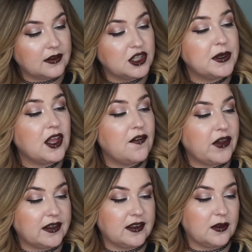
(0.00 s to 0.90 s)
Dewy Glow
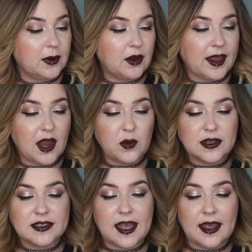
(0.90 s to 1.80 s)
Fixing Spray. Okay, I will
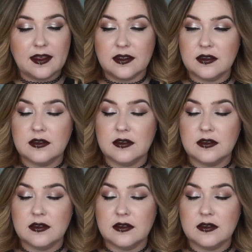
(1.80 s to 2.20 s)
say,